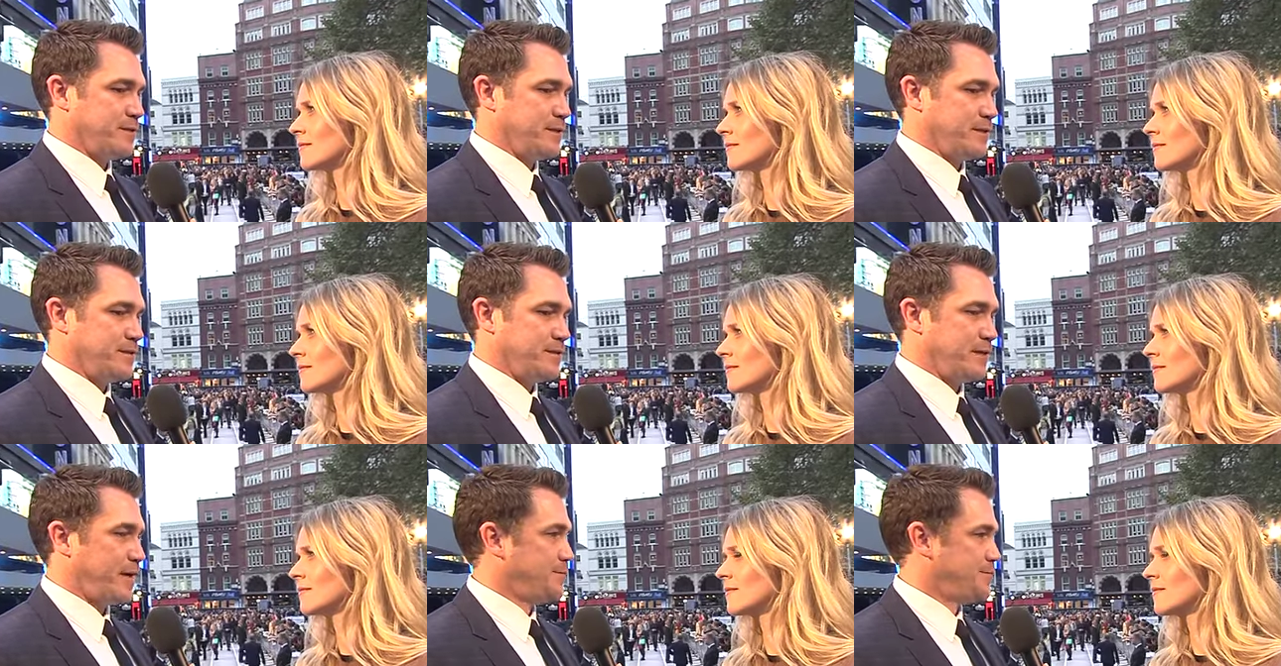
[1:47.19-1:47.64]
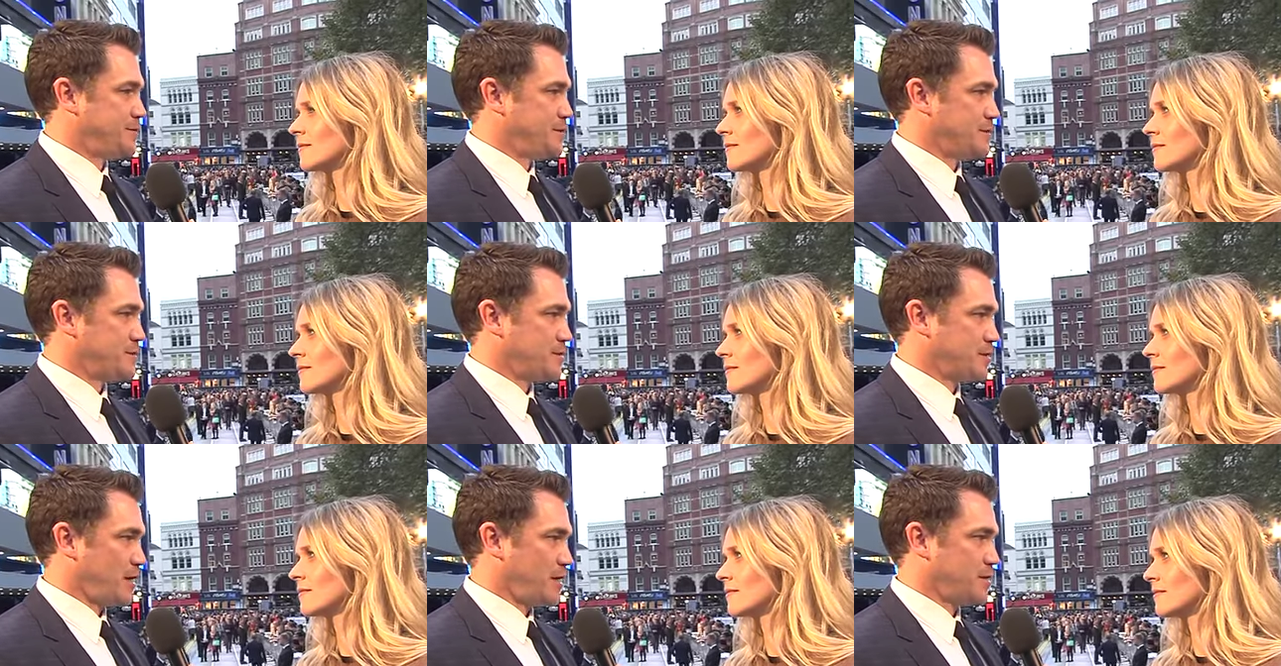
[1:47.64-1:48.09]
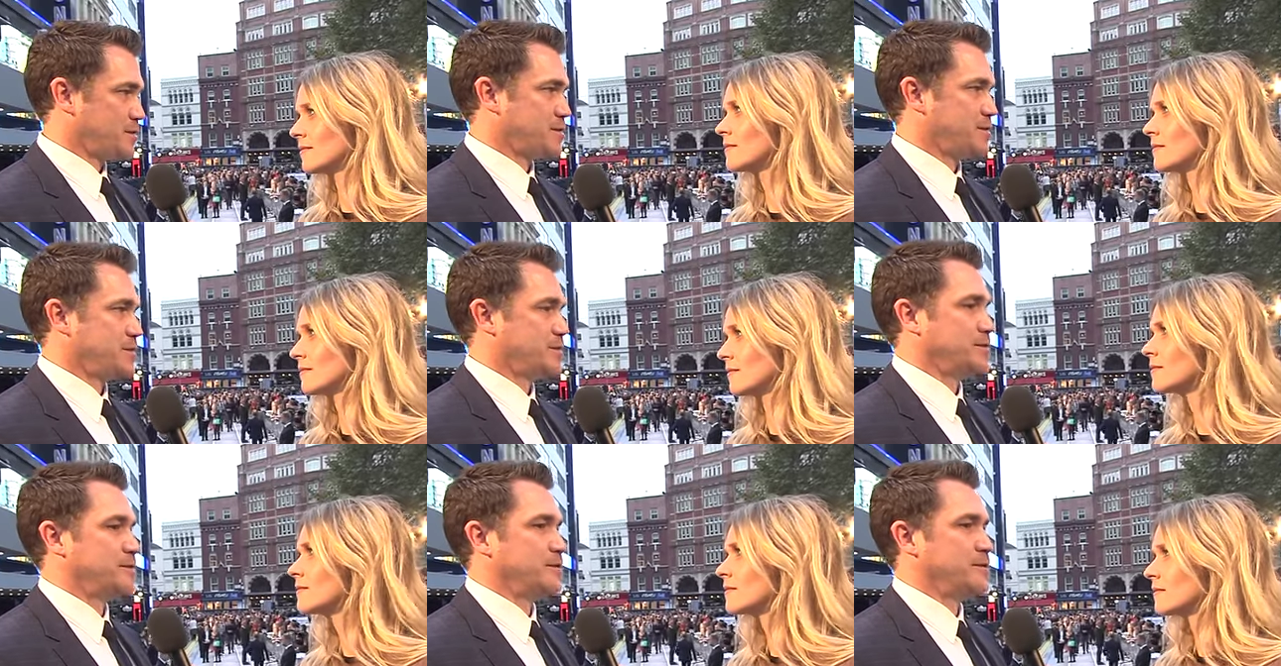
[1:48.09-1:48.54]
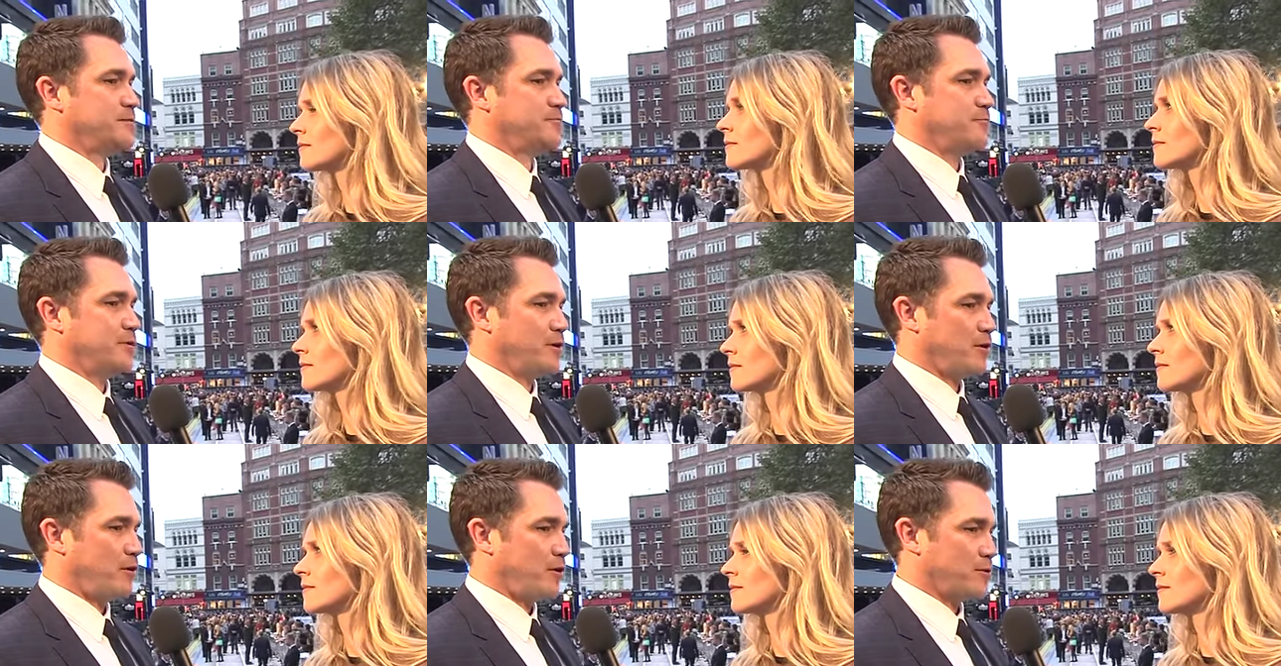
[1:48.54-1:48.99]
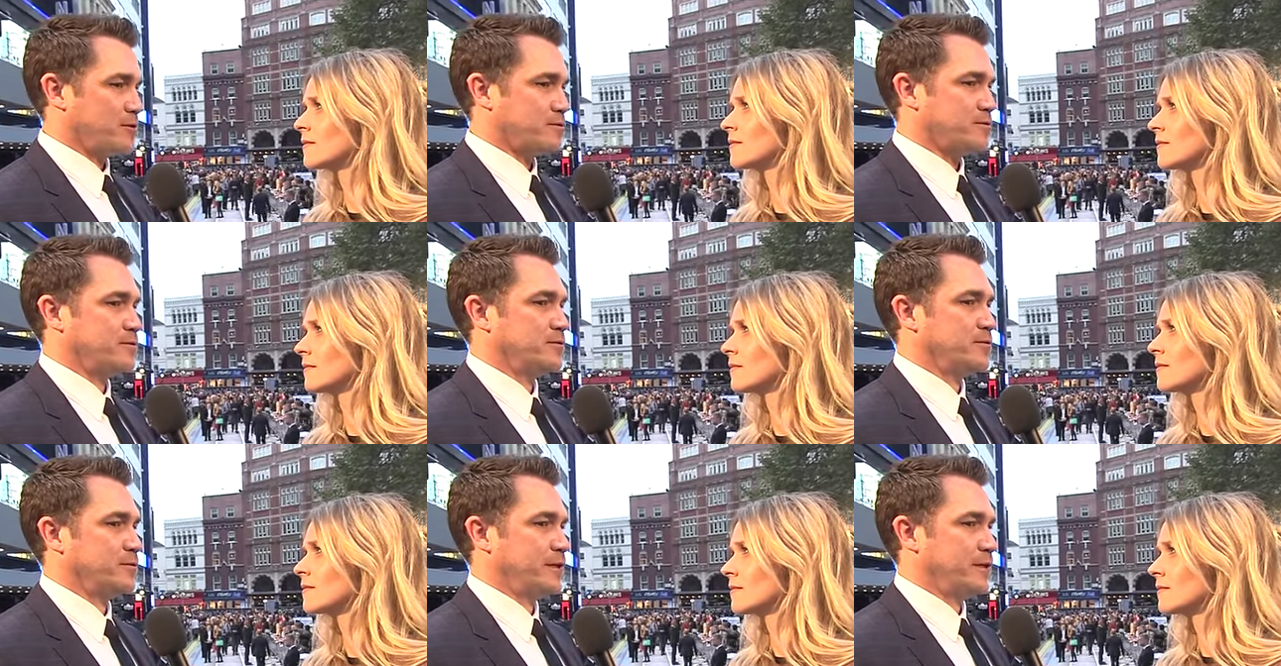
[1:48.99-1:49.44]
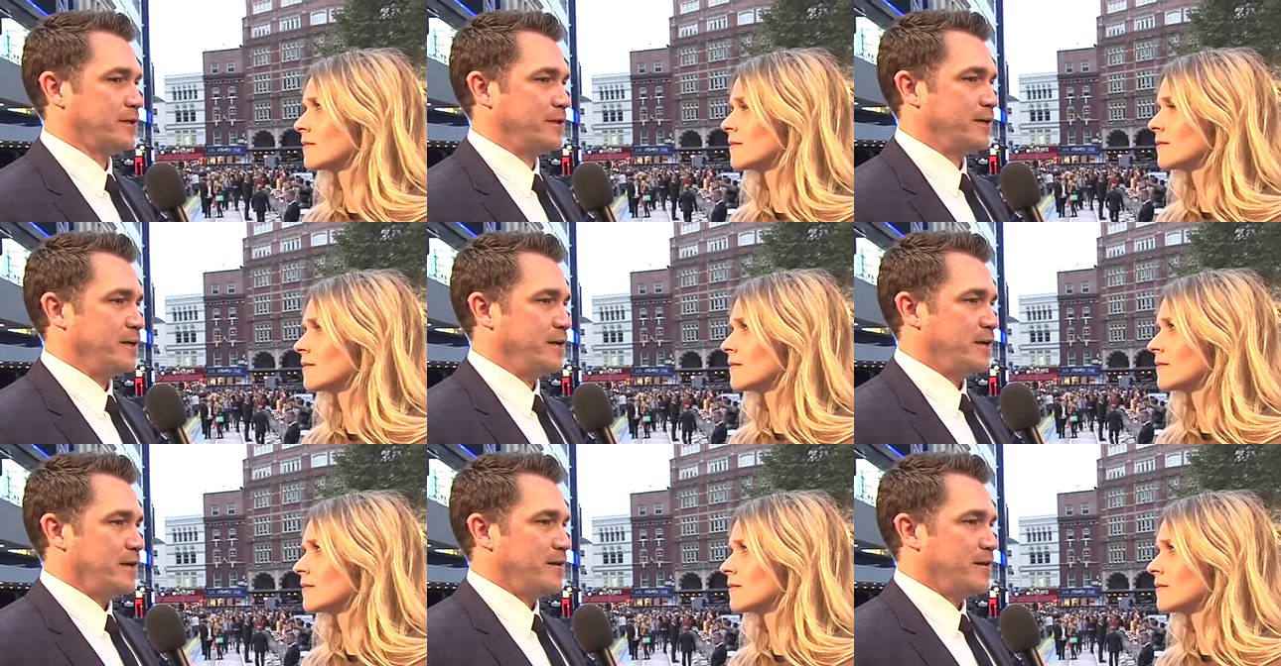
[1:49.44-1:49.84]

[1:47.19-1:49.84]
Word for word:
Speaker 1: in-depth discussion and rehearsal and